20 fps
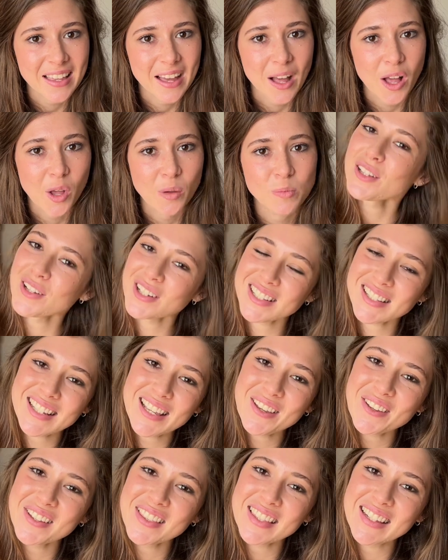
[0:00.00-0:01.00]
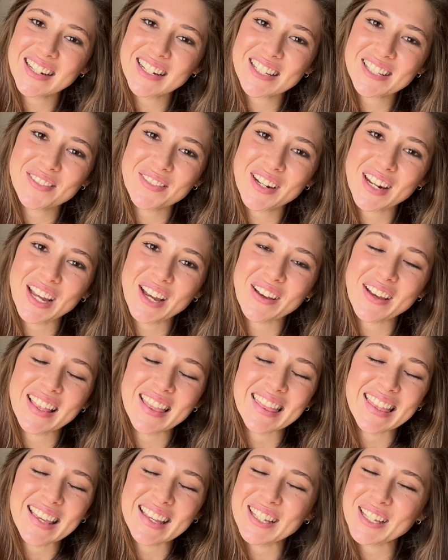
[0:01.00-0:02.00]
the help. So I'll see you in the next video
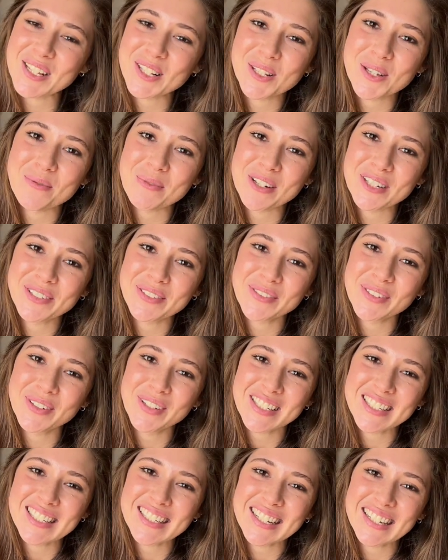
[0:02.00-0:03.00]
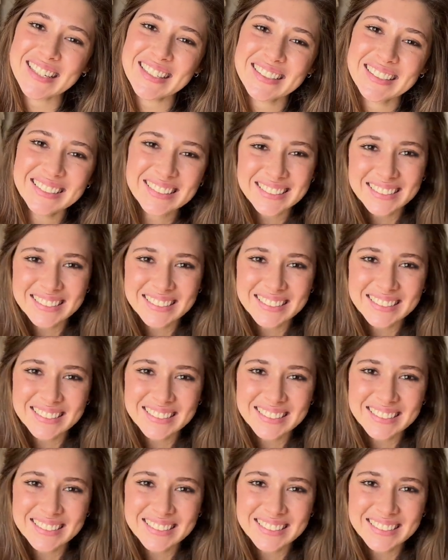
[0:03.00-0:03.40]
and thank you so much for watching.